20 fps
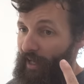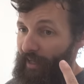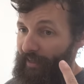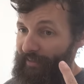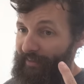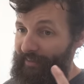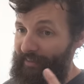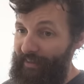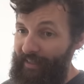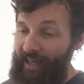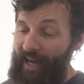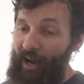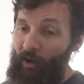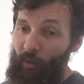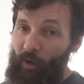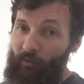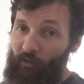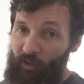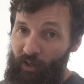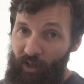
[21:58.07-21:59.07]
I did
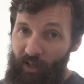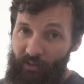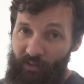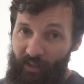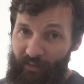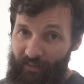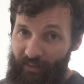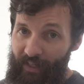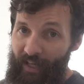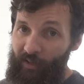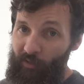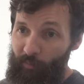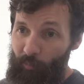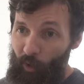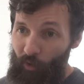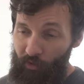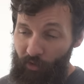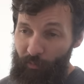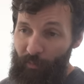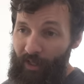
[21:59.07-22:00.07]
however contact the guy who
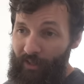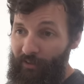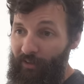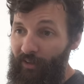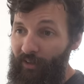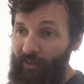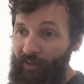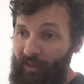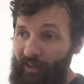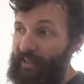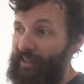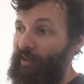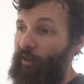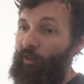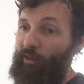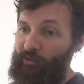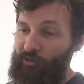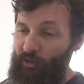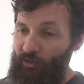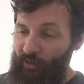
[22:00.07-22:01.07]
bought the Mad Dog. He
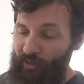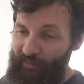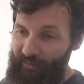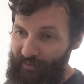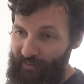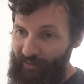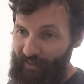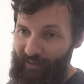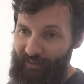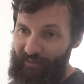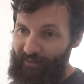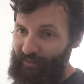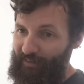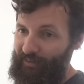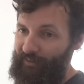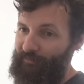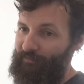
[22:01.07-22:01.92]
also lives in Tennessee.